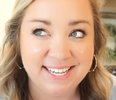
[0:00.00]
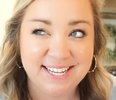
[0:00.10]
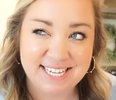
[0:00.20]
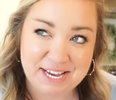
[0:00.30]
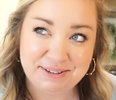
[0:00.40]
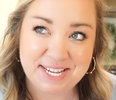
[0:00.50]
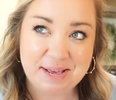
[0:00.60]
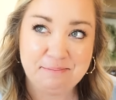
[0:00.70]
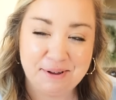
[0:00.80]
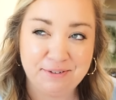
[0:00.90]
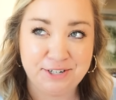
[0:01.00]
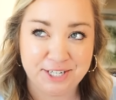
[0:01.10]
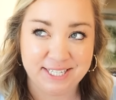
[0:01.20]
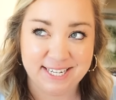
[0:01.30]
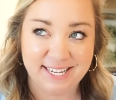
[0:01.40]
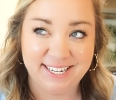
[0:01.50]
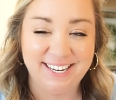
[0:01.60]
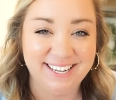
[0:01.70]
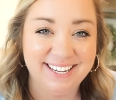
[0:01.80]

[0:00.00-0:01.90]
is that how you would say it? Buffalo chicken salad.